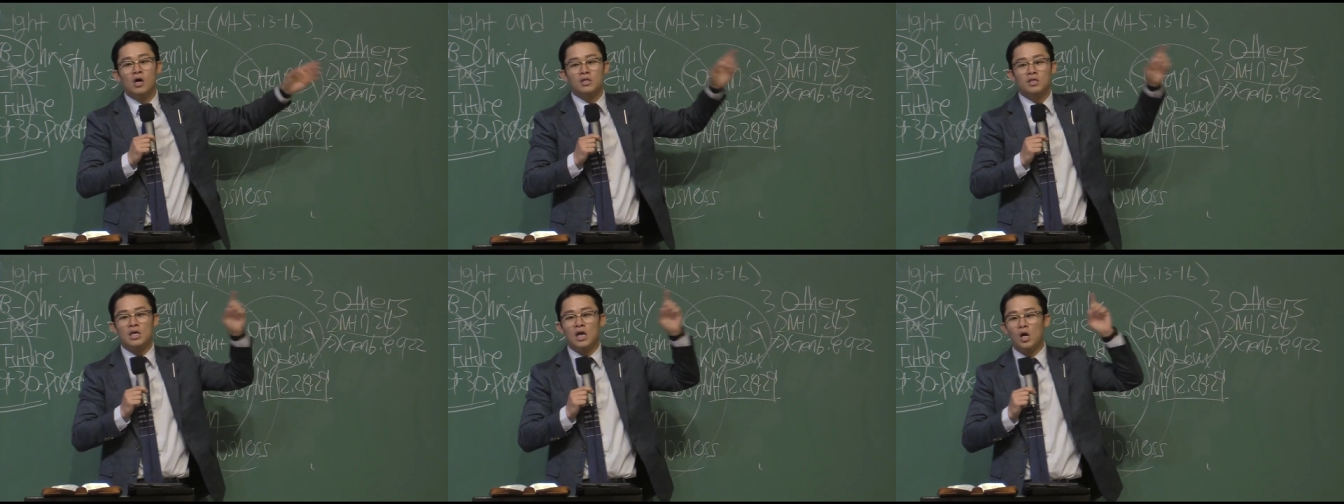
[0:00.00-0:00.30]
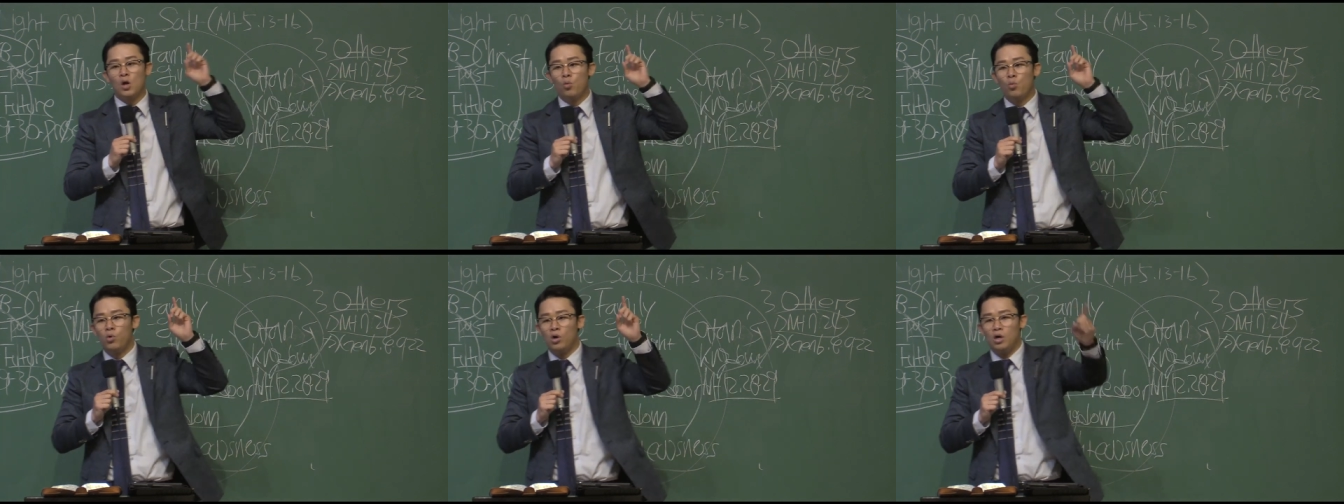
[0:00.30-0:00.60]

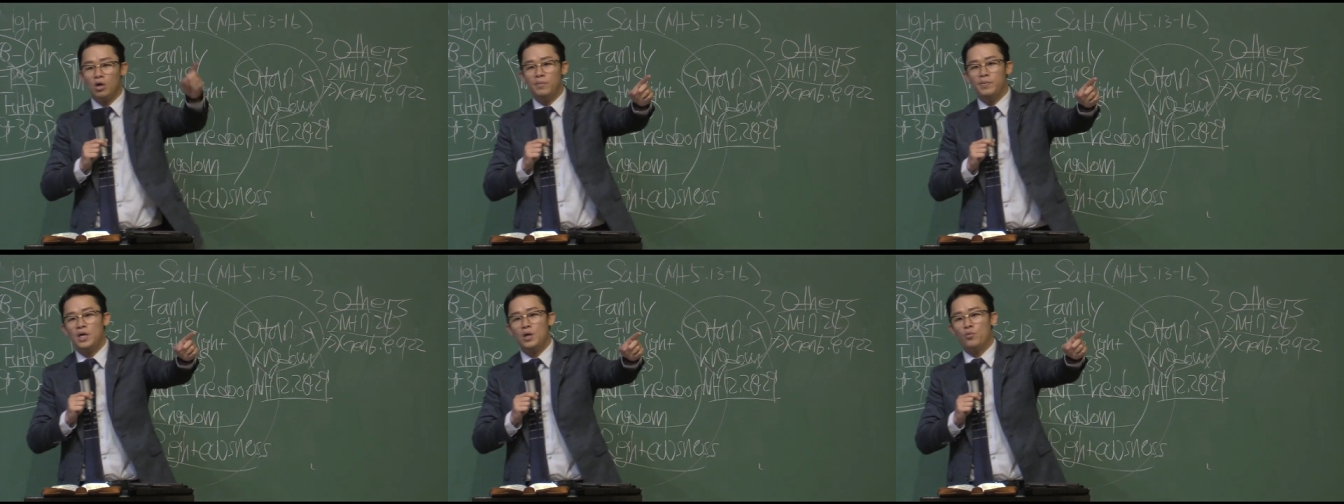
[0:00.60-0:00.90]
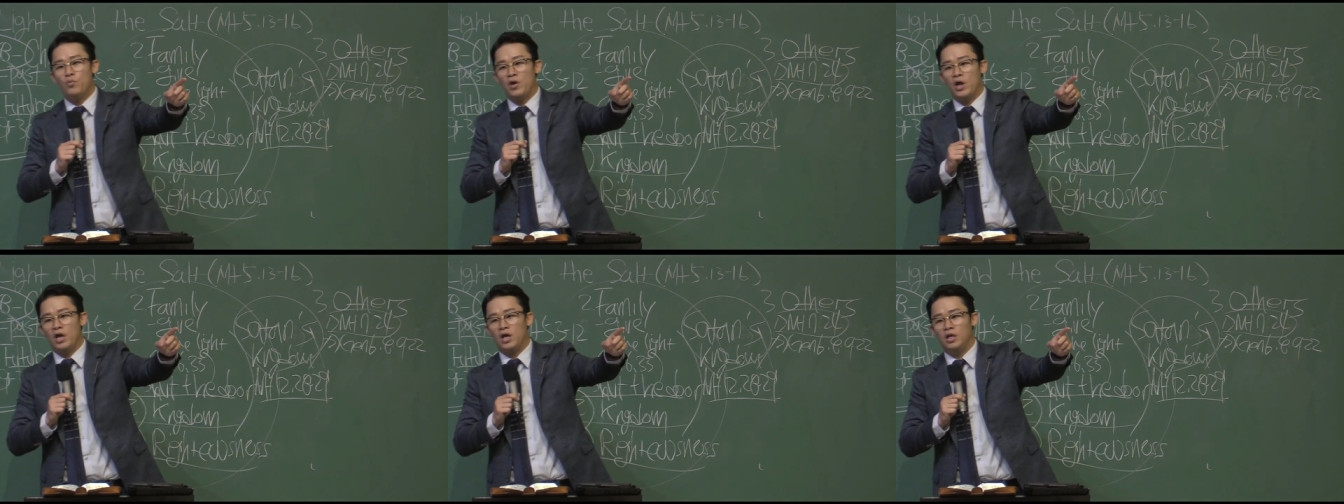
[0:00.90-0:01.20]
There will be
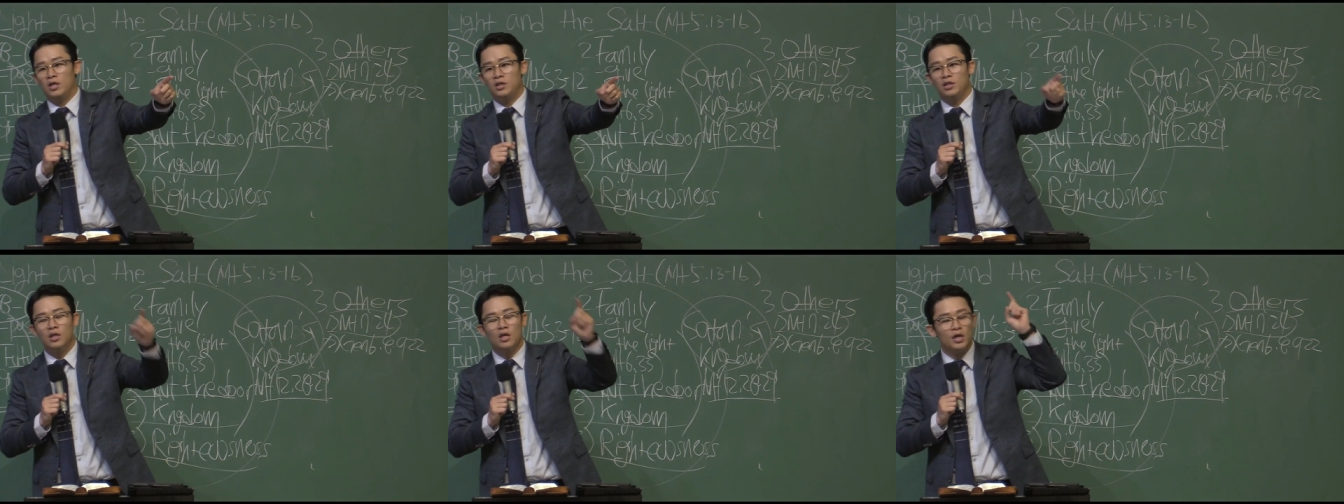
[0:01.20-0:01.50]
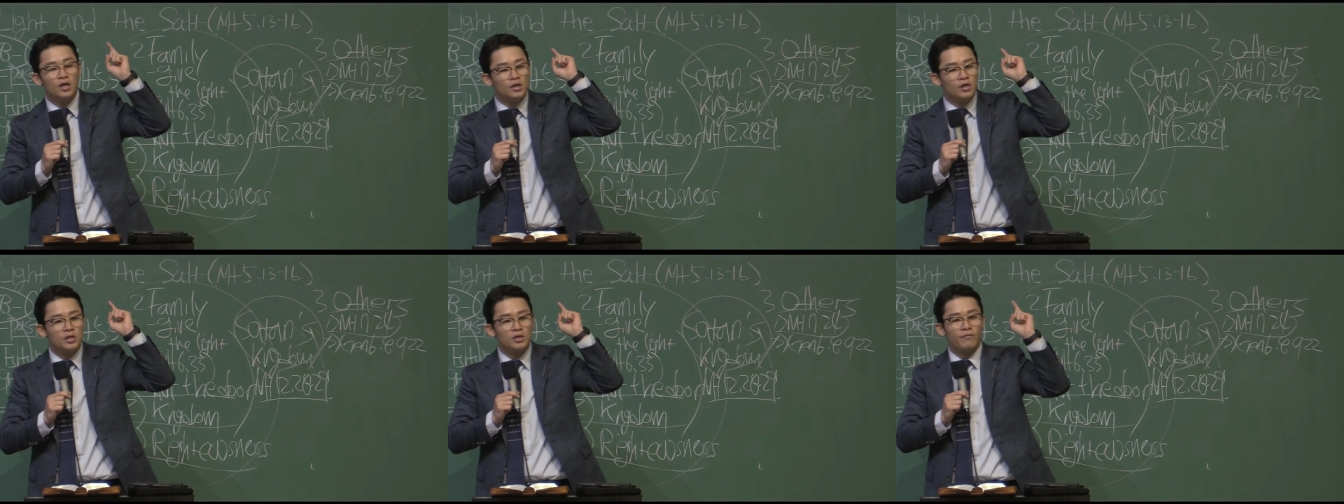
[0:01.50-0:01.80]
rain,
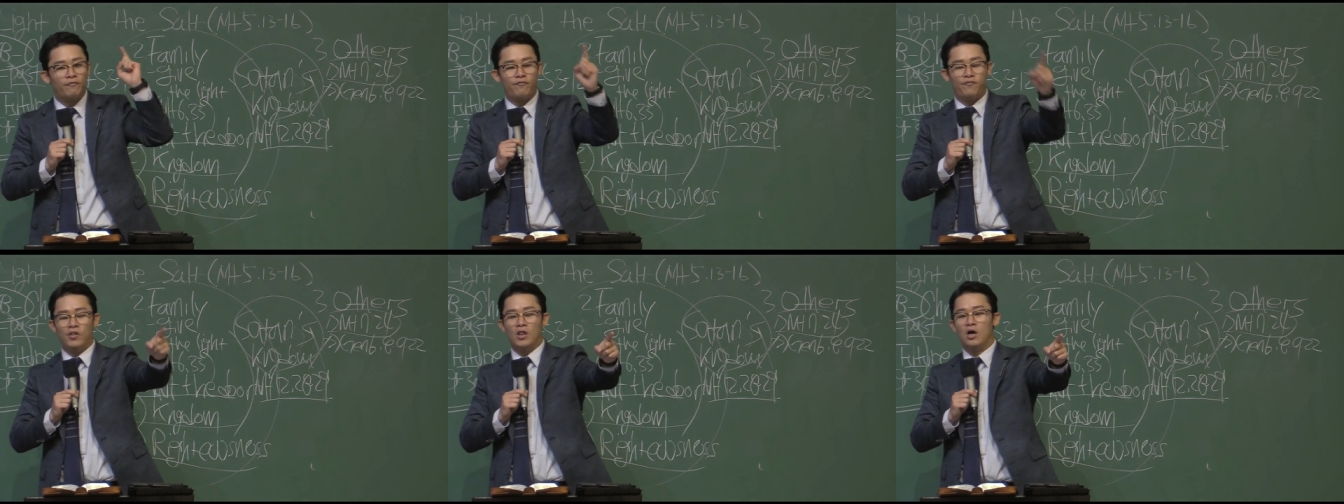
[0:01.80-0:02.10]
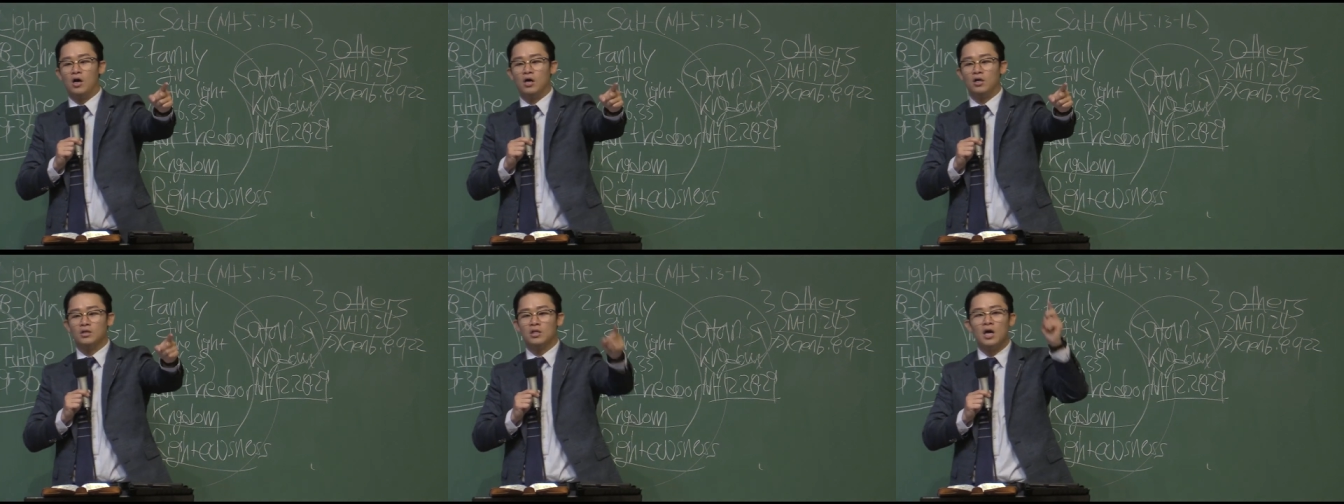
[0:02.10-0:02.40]

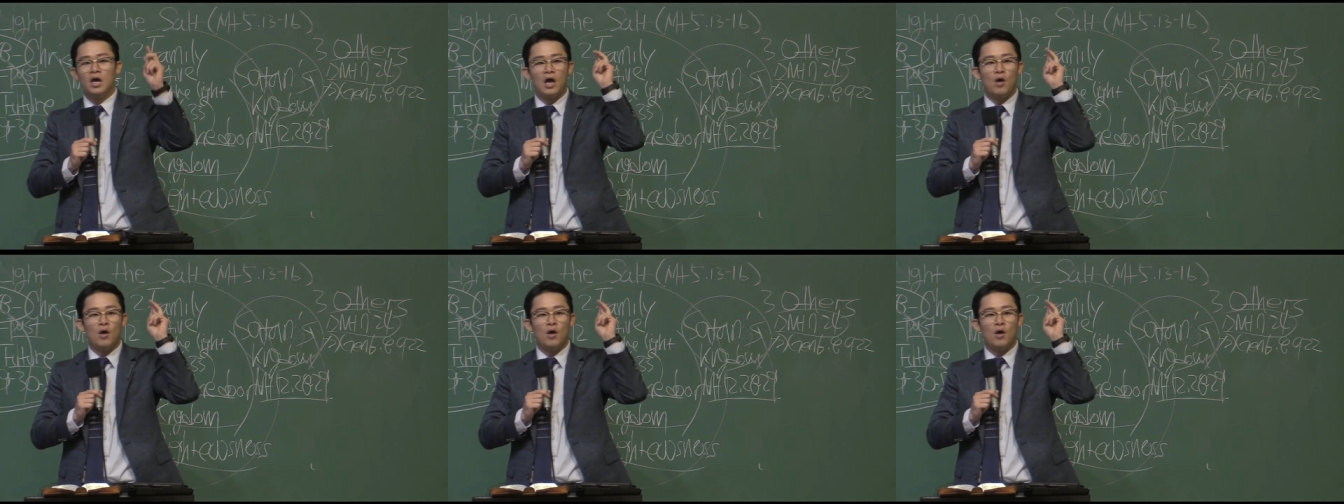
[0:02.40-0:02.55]
flood,